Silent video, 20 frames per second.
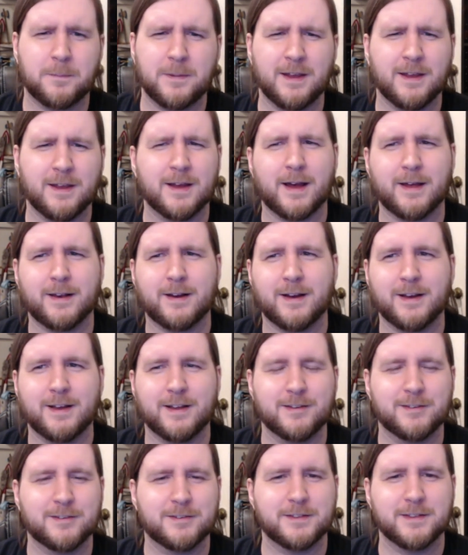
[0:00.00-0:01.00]
Pingara
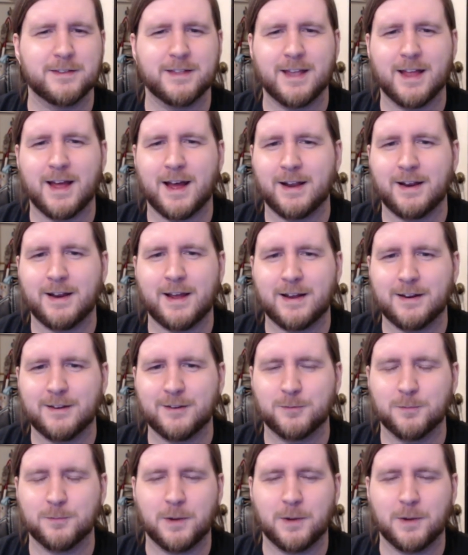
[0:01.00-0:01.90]
has not had as